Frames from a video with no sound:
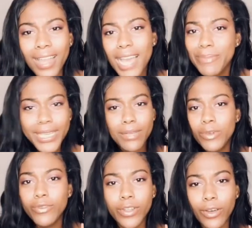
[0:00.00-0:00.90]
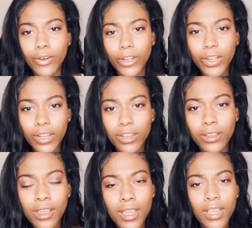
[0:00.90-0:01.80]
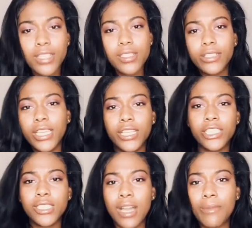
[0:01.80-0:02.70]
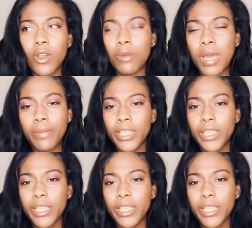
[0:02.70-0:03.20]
I've been moved on, girl so yeah she's commenting on my